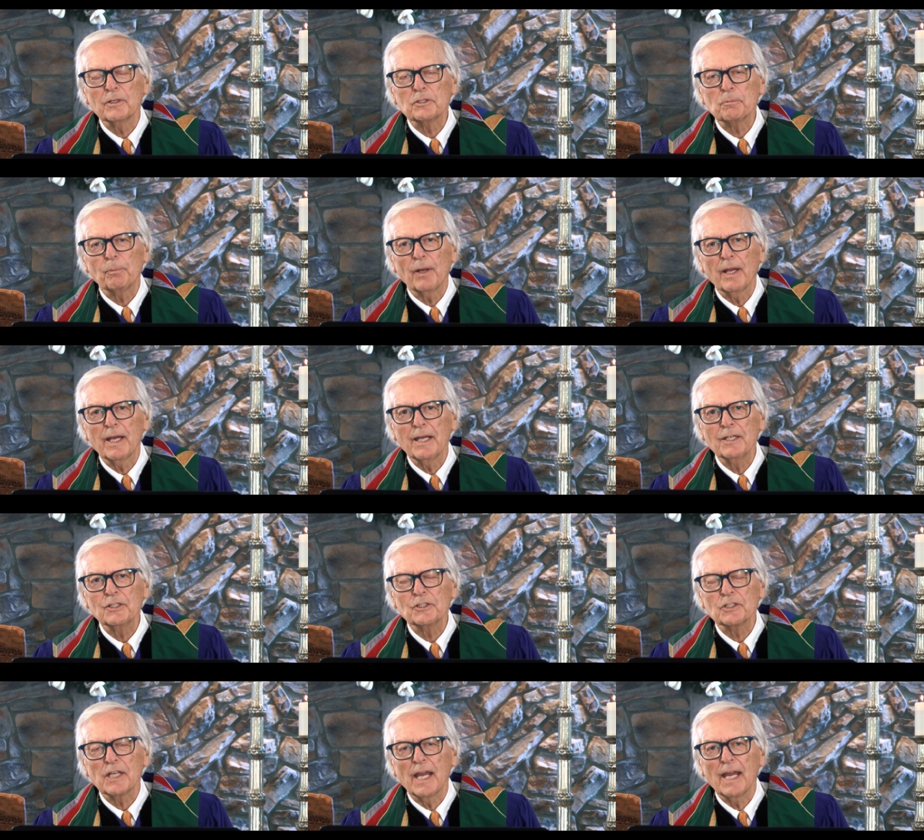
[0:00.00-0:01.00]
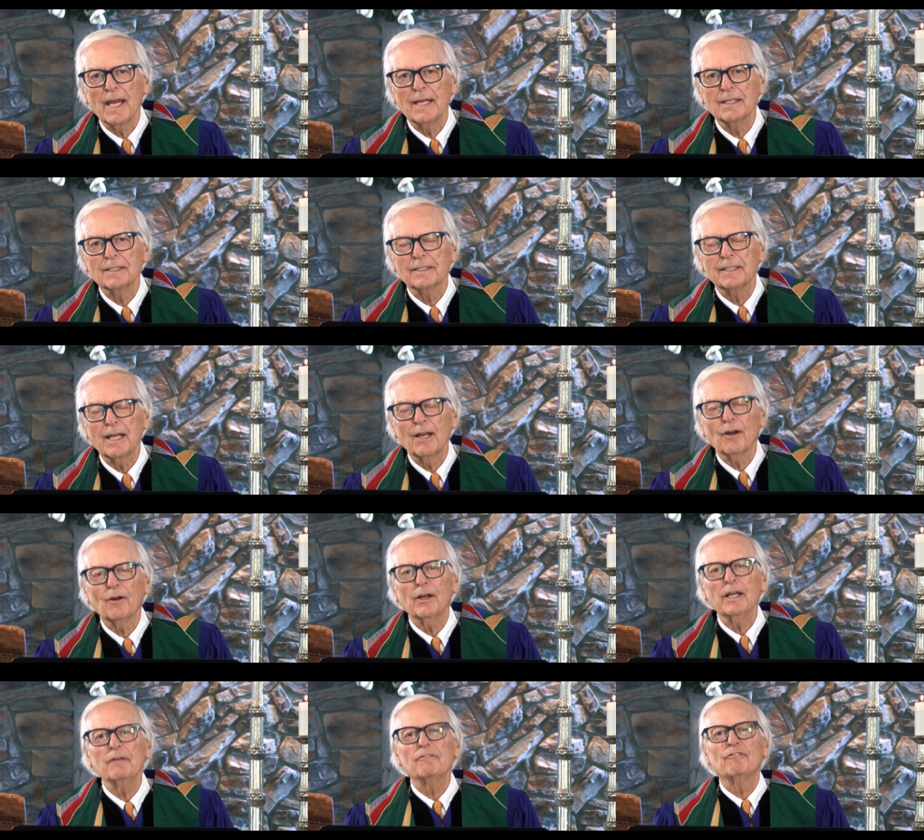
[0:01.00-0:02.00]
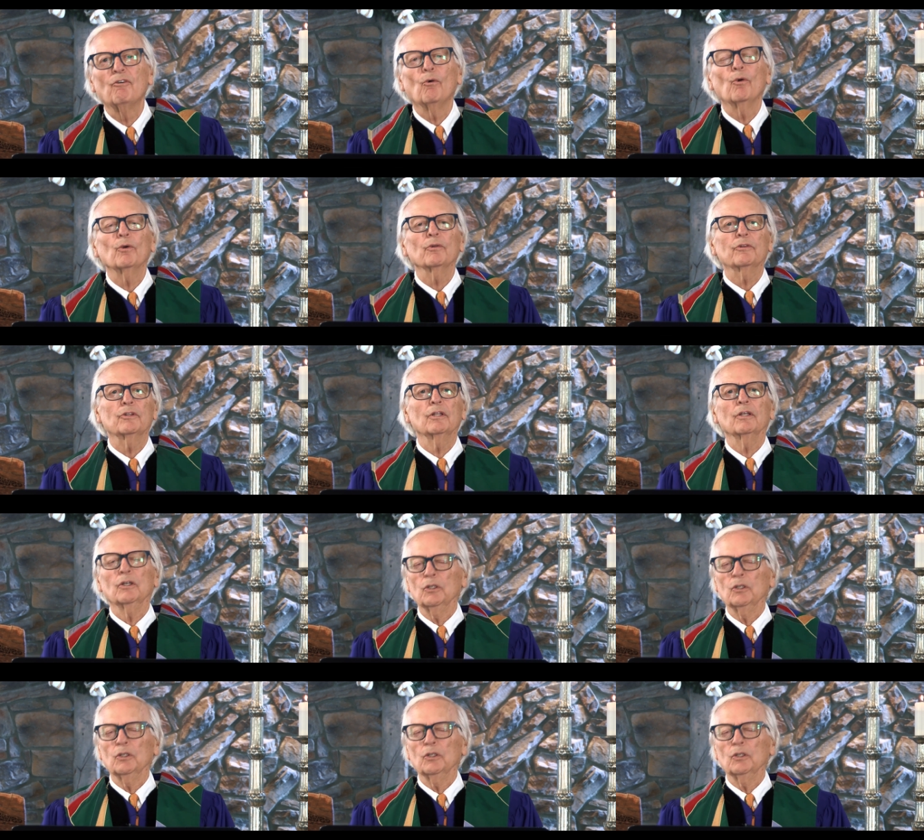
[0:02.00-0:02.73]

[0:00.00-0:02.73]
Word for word: this place and carry forth